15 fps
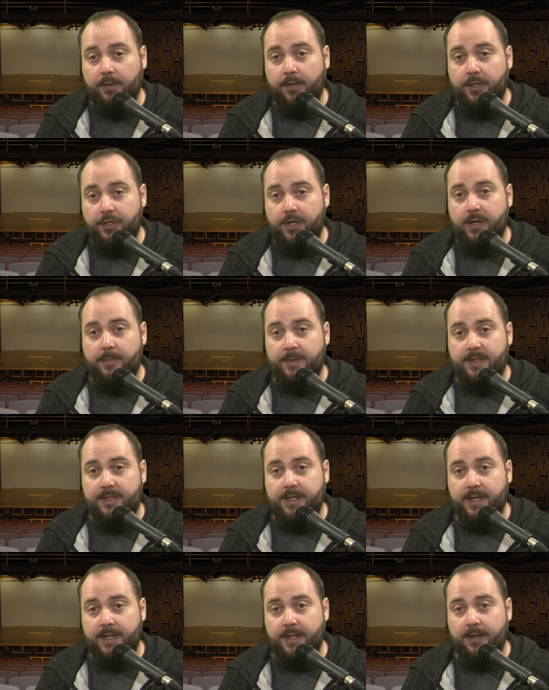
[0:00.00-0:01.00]

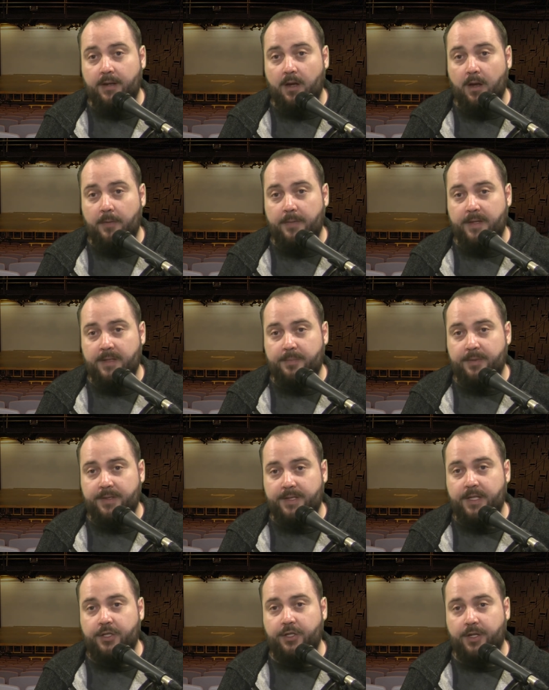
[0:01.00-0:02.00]
legitimacy of his
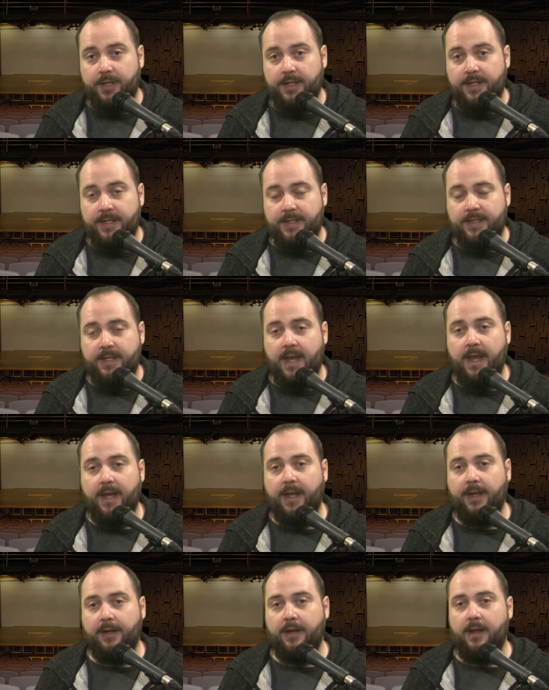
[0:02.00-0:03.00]
position. He's
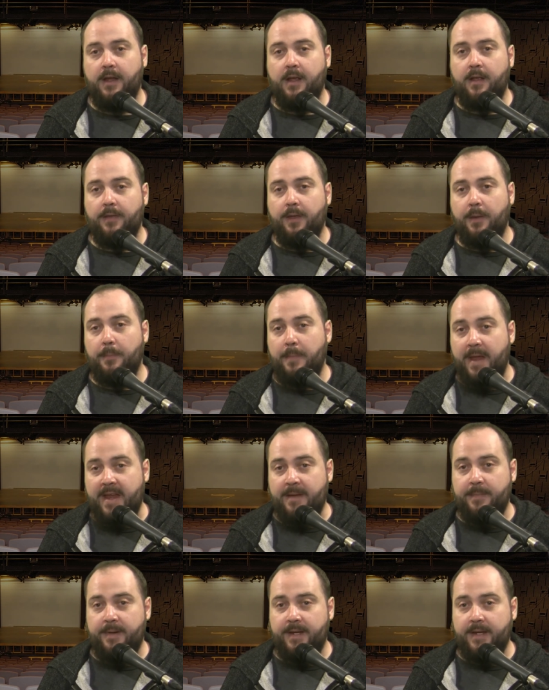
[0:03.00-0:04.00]
saying that
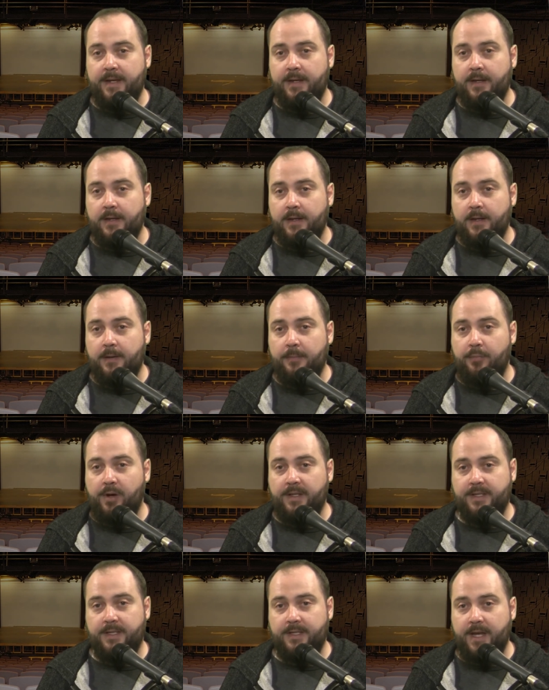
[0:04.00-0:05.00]
maybe
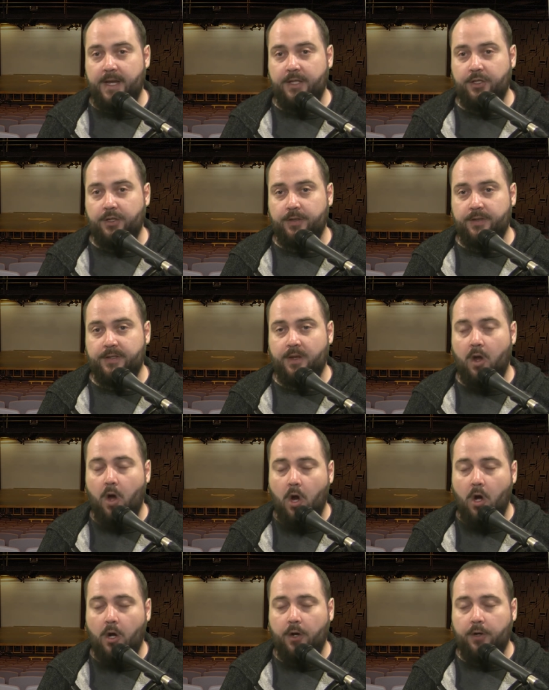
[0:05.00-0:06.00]
presentations
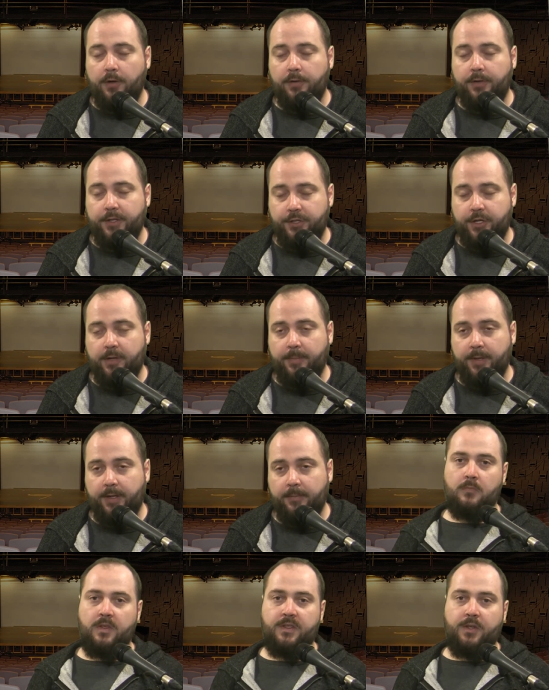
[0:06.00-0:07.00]
are
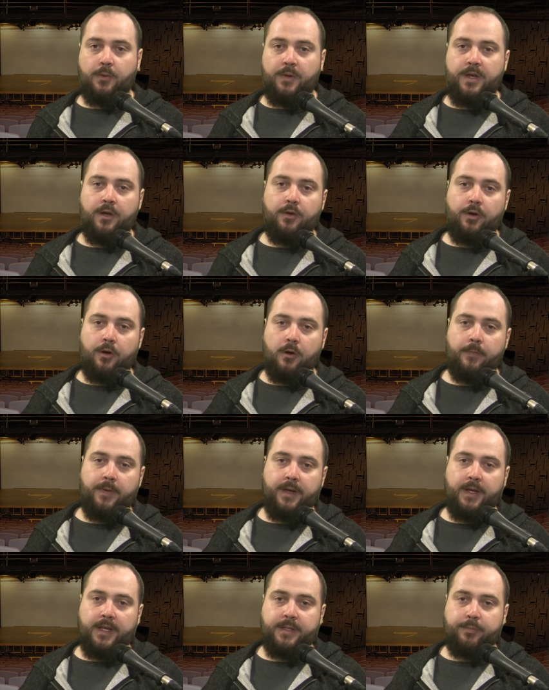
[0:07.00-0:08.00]
legitimate. So here,
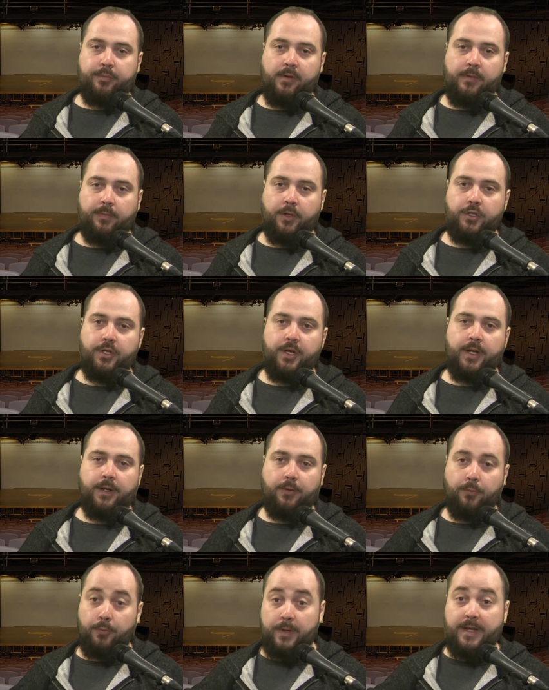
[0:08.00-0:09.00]
Erving is
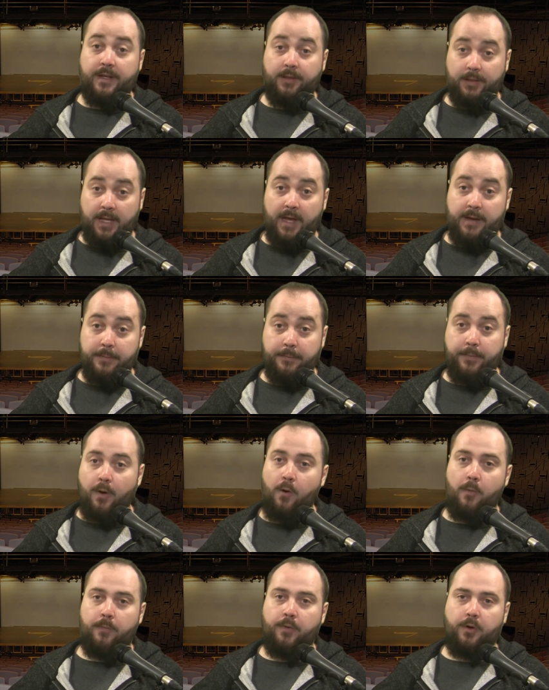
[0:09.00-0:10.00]
privileging real life
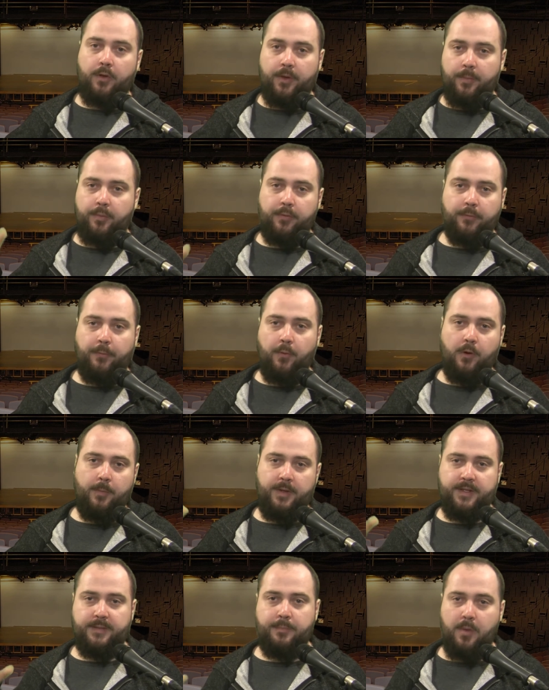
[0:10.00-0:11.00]
over the
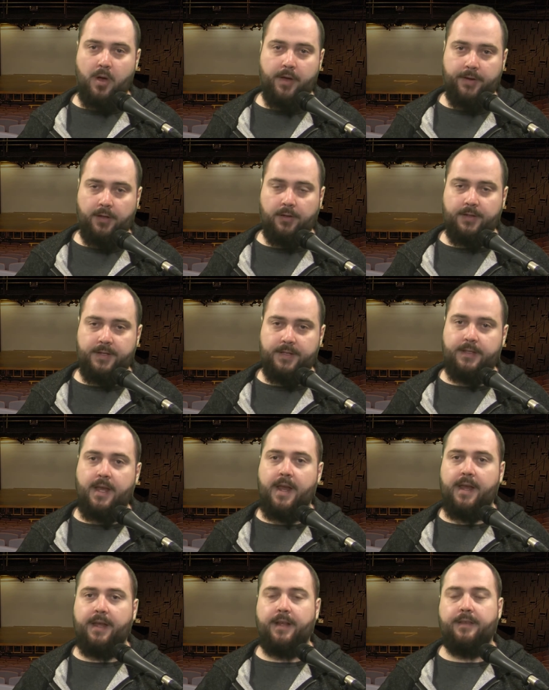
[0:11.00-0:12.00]
performance model. He's
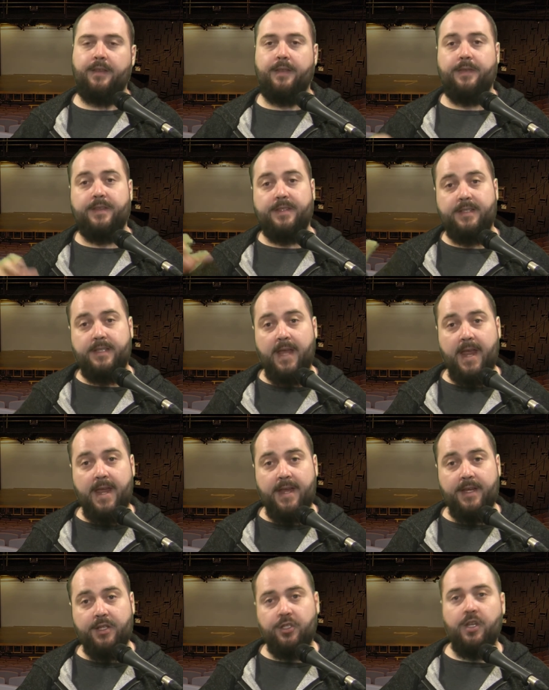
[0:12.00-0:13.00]
saying that the
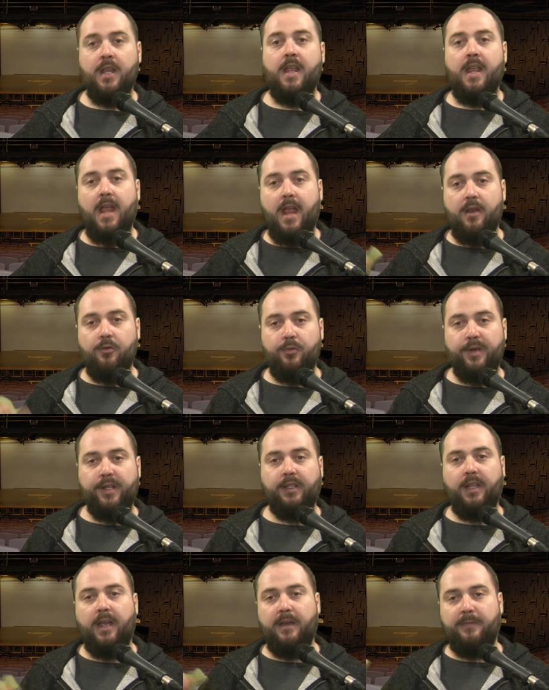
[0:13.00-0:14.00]
stage and
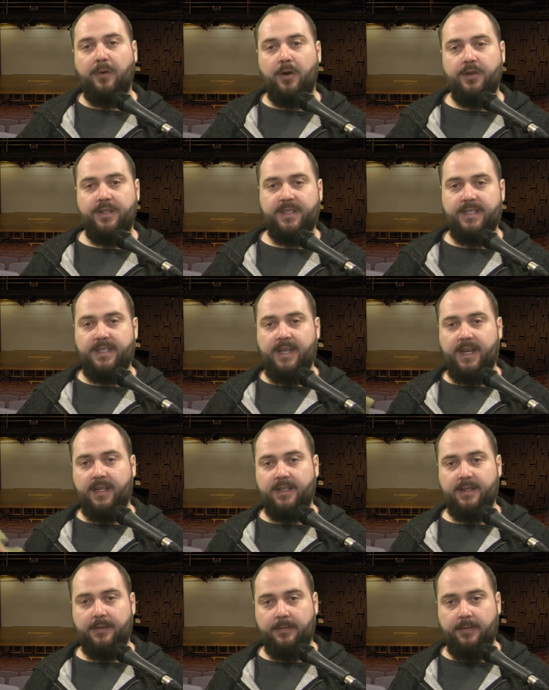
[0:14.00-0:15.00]
real life are
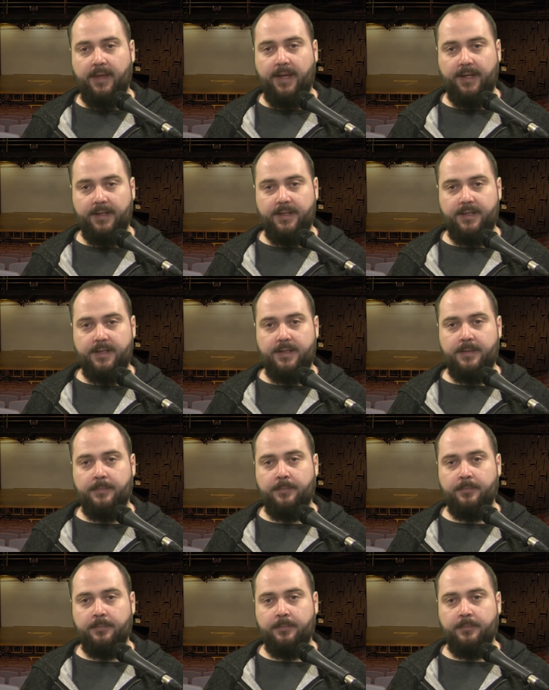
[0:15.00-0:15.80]
distinct things.